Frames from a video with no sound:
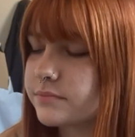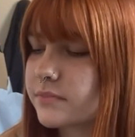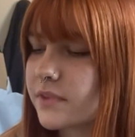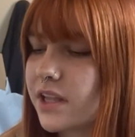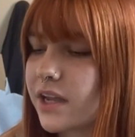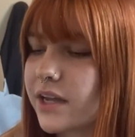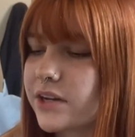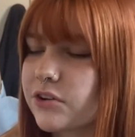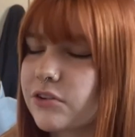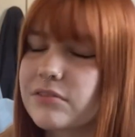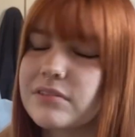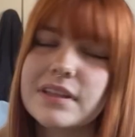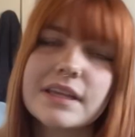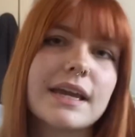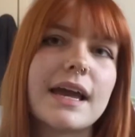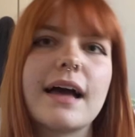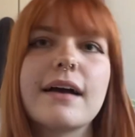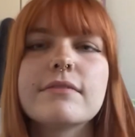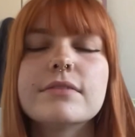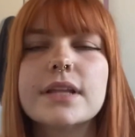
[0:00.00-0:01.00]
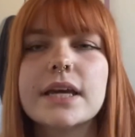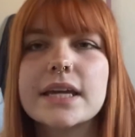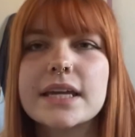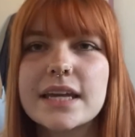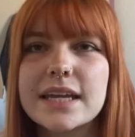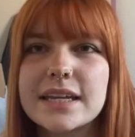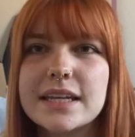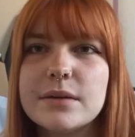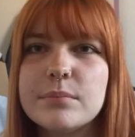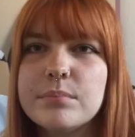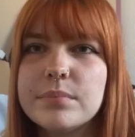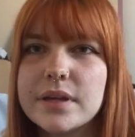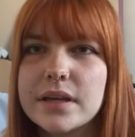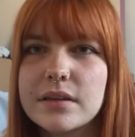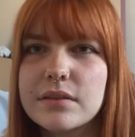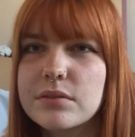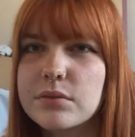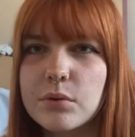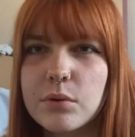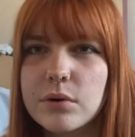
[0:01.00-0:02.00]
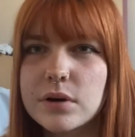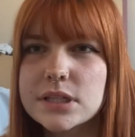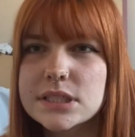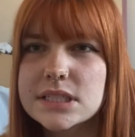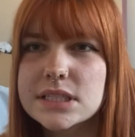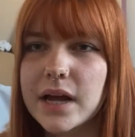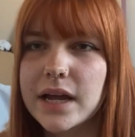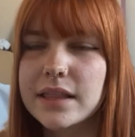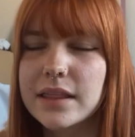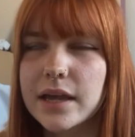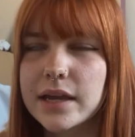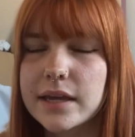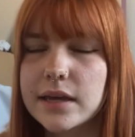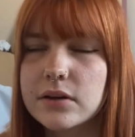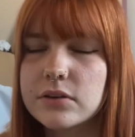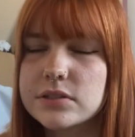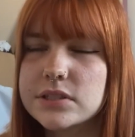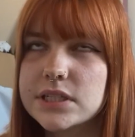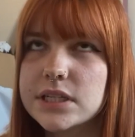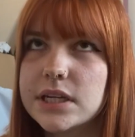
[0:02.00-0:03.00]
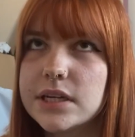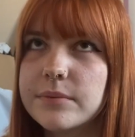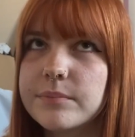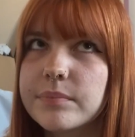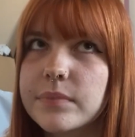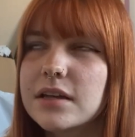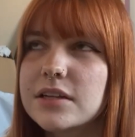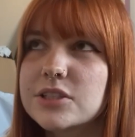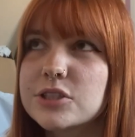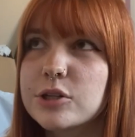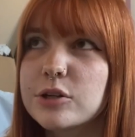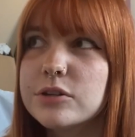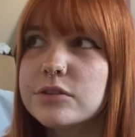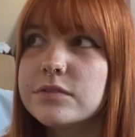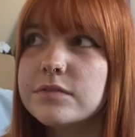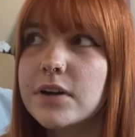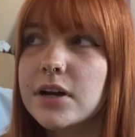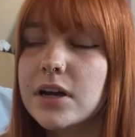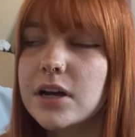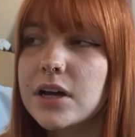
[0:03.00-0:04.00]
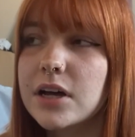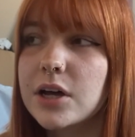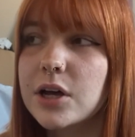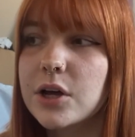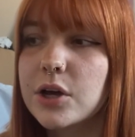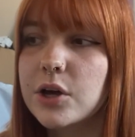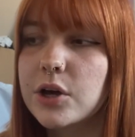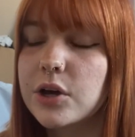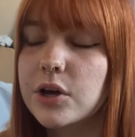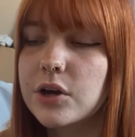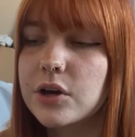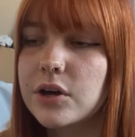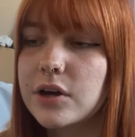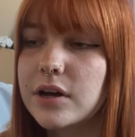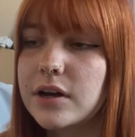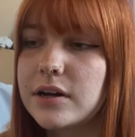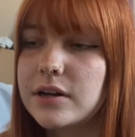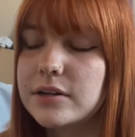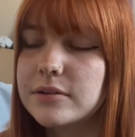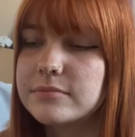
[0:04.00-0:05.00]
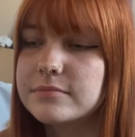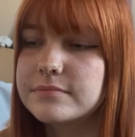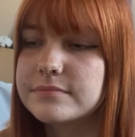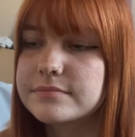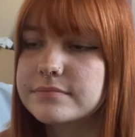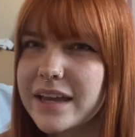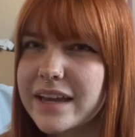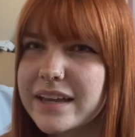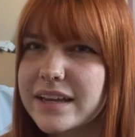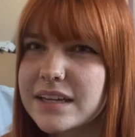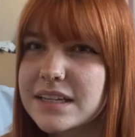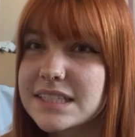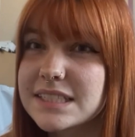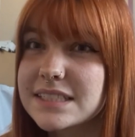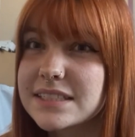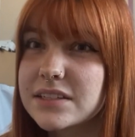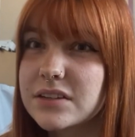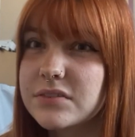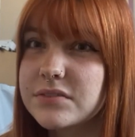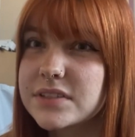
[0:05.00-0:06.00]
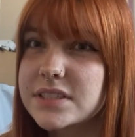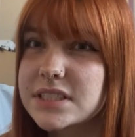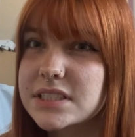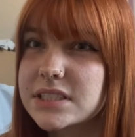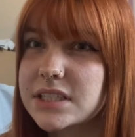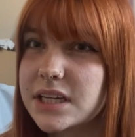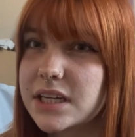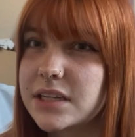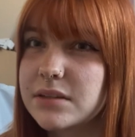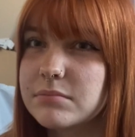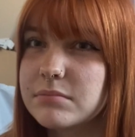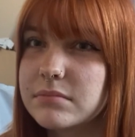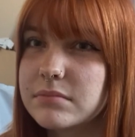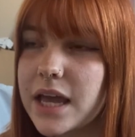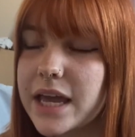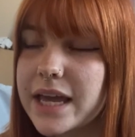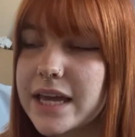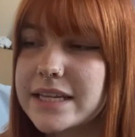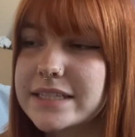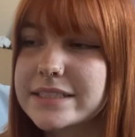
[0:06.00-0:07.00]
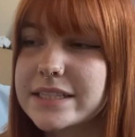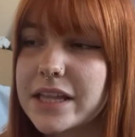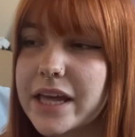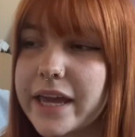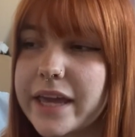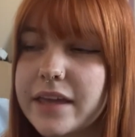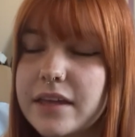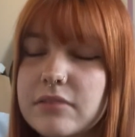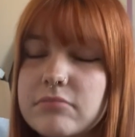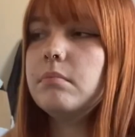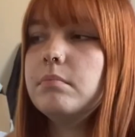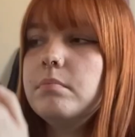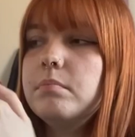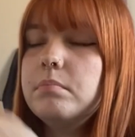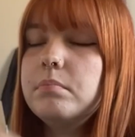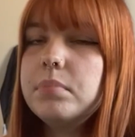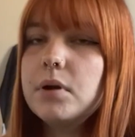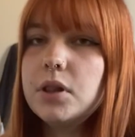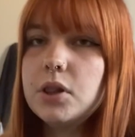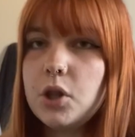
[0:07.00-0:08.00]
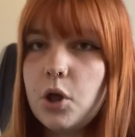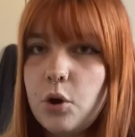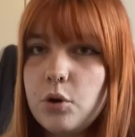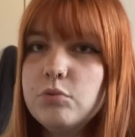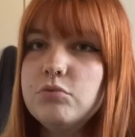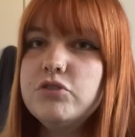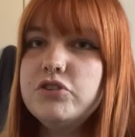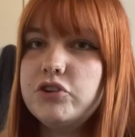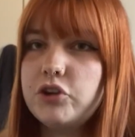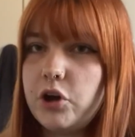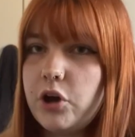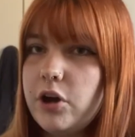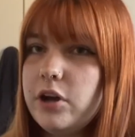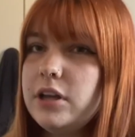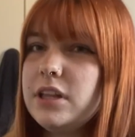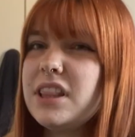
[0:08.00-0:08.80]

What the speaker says: I don't really have like any big thoughts. I like Elsie. So far, her self-esteem is like below dirt.